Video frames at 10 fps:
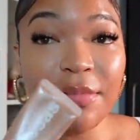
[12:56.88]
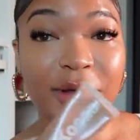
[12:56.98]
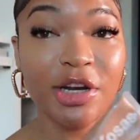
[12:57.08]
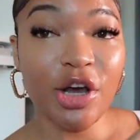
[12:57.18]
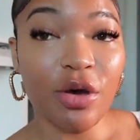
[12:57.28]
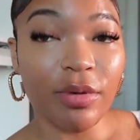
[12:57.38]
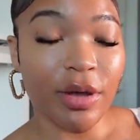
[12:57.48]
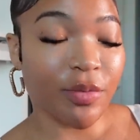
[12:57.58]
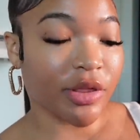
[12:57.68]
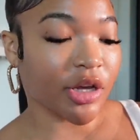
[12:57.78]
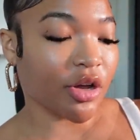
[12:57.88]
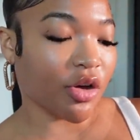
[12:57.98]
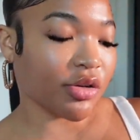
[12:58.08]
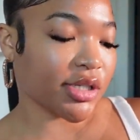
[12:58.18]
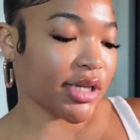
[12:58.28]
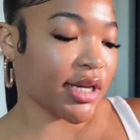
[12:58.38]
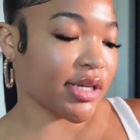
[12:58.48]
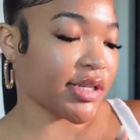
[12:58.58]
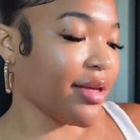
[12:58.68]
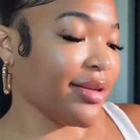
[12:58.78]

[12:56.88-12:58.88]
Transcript: I'm gonna go in with the Kosas